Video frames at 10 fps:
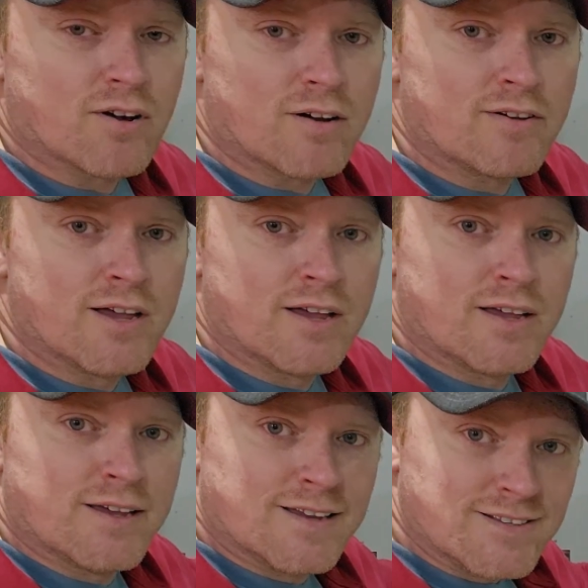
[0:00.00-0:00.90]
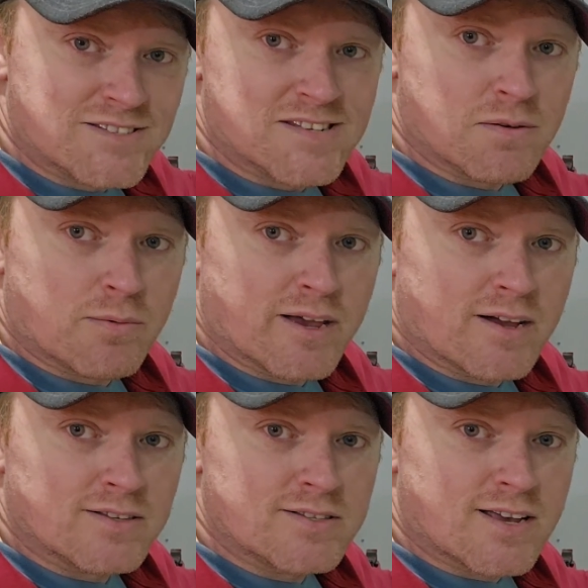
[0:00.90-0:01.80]
off, see what we
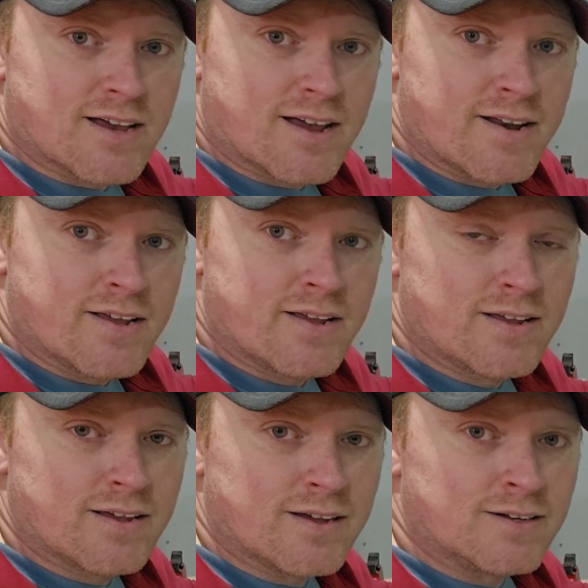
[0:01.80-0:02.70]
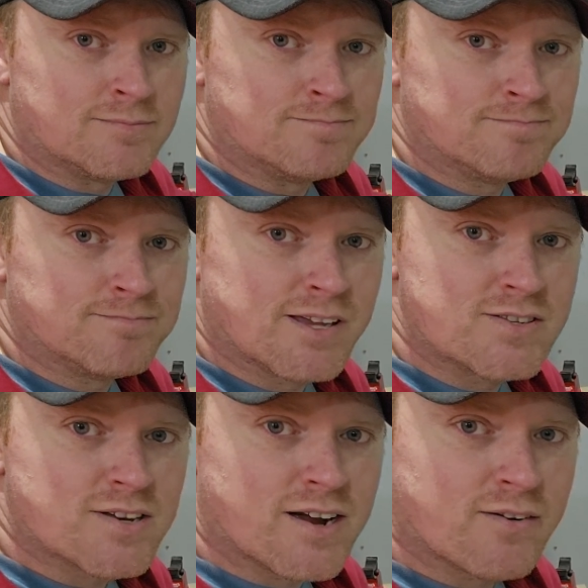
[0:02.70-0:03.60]
got inside.
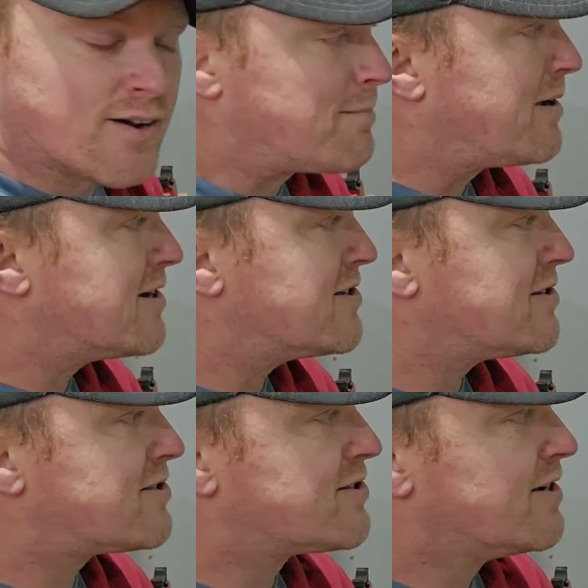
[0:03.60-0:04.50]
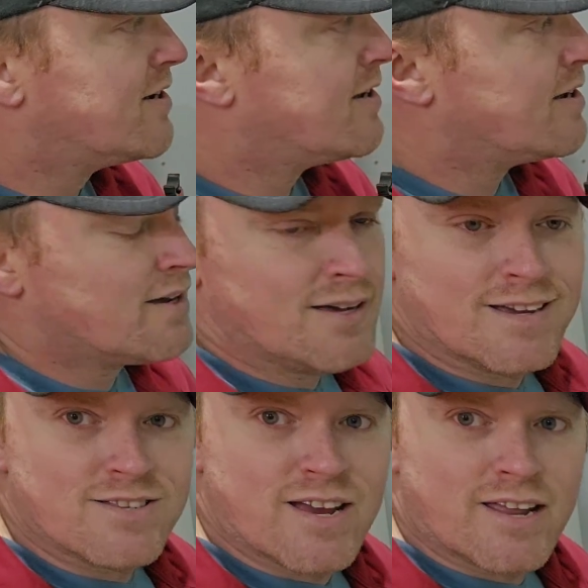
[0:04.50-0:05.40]
It's kind of crappy because it's
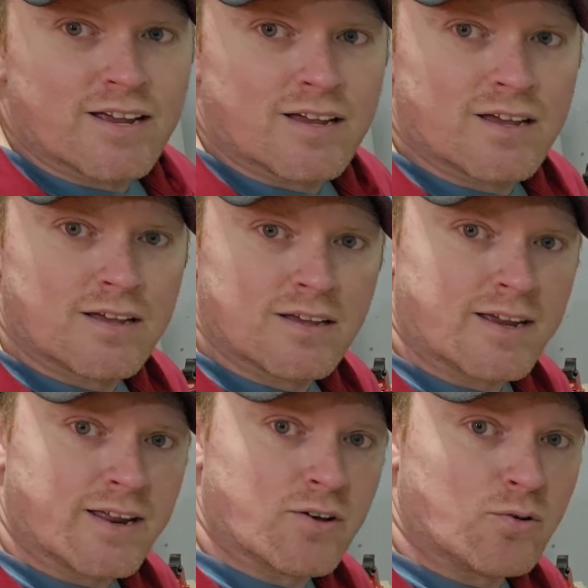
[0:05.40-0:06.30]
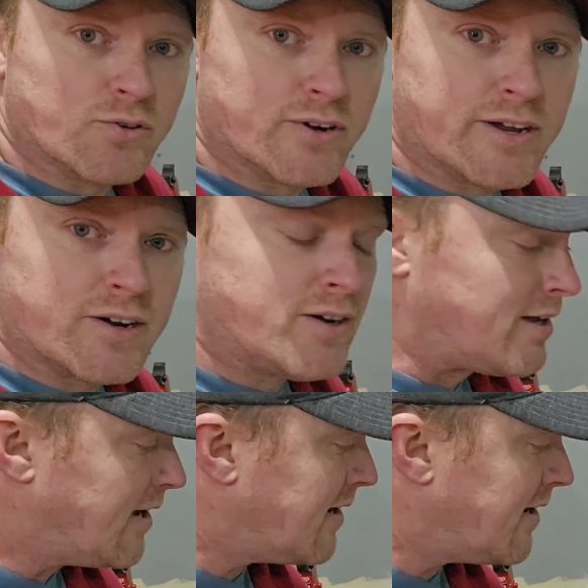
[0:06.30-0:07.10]
getting colder here.